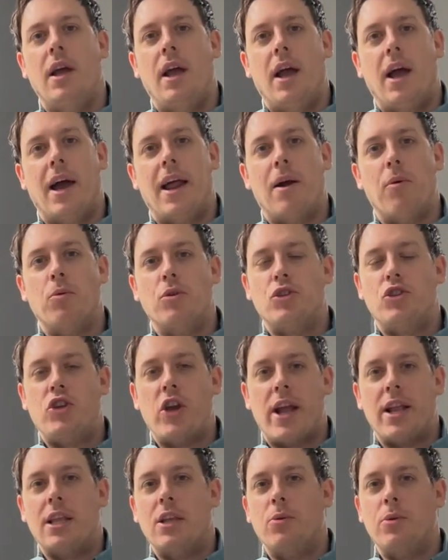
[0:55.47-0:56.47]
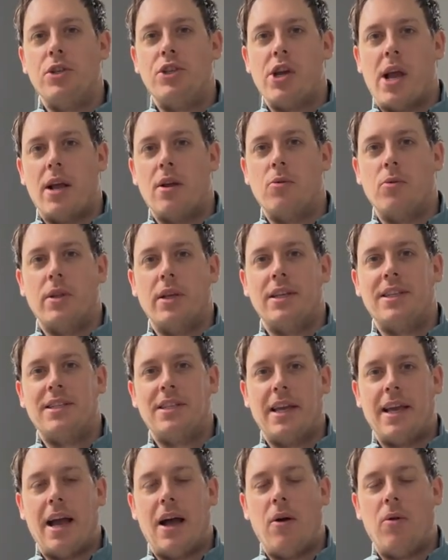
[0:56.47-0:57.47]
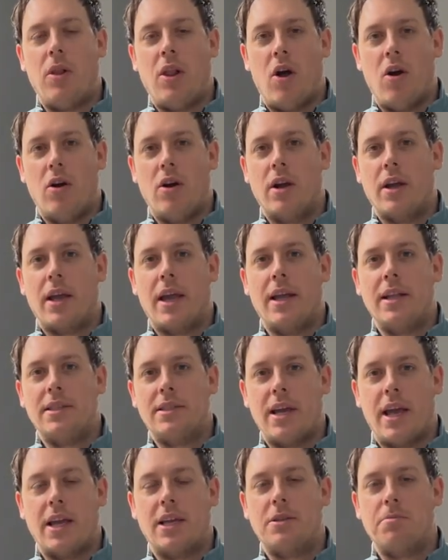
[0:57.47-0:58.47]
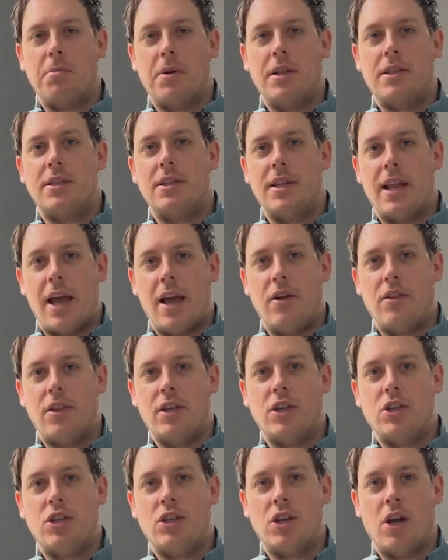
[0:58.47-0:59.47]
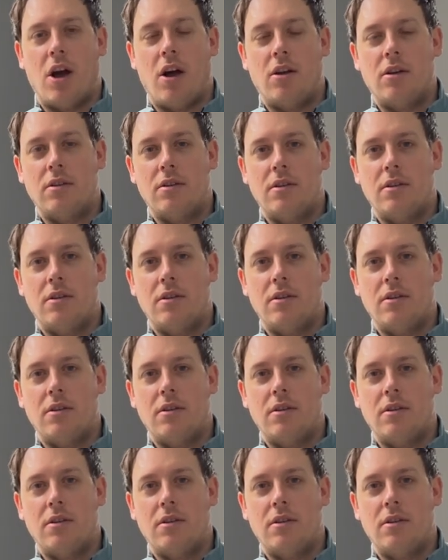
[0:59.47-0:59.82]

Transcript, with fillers: I will genuinely, genuinely see how long it takes me to nail this shot.